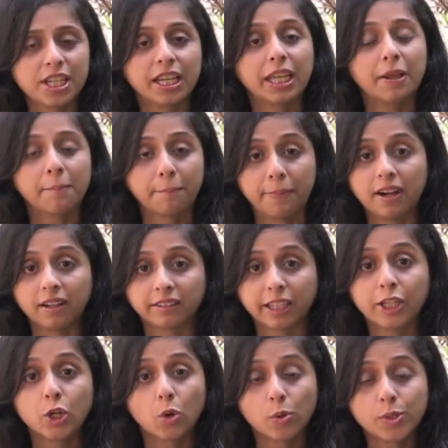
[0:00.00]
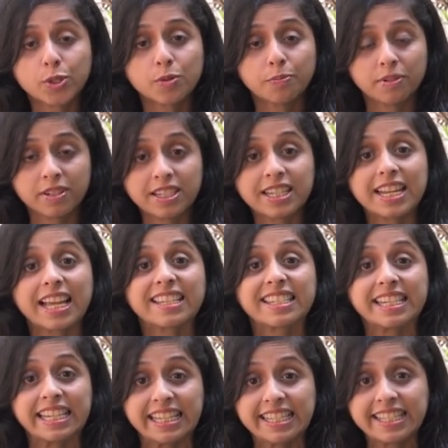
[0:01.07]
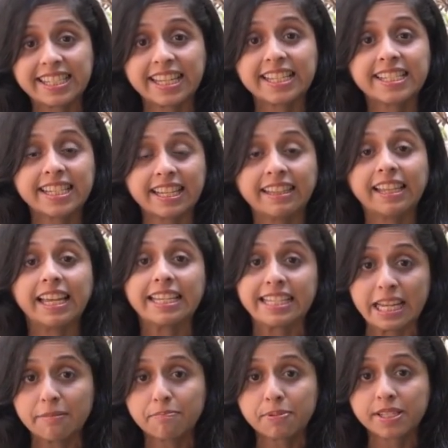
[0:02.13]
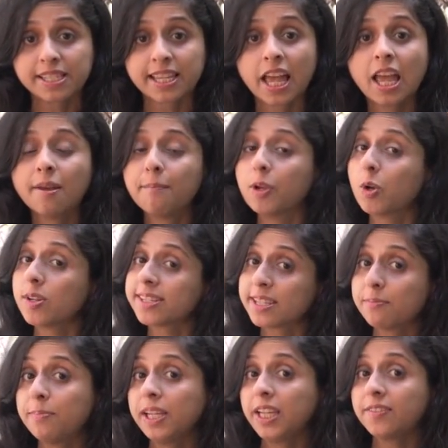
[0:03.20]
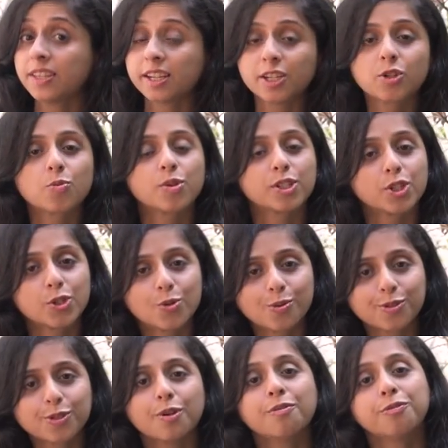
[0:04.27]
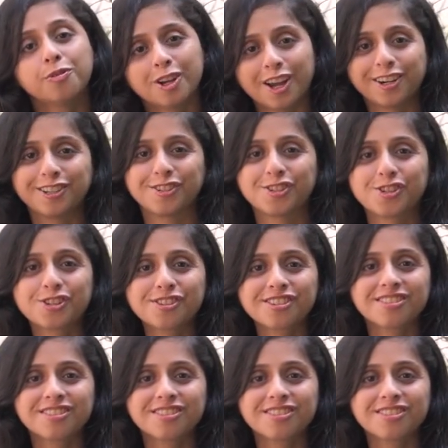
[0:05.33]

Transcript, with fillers: taking bath and also burnt it as an incense in their temples because they believed that it was a source of courage.